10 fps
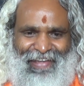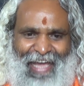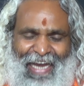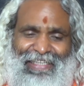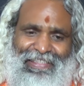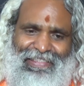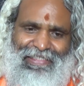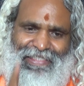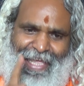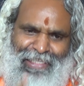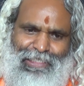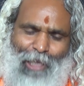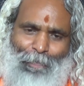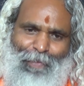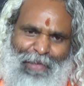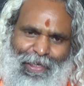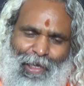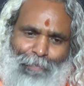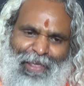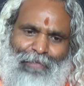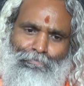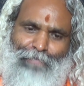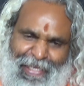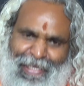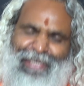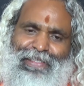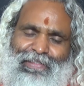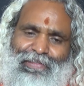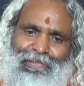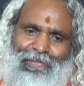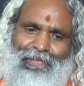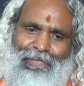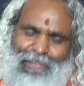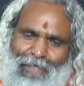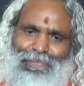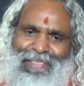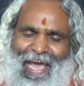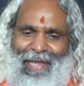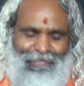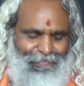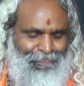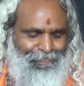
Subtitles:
And this sense of becoming being the samsara,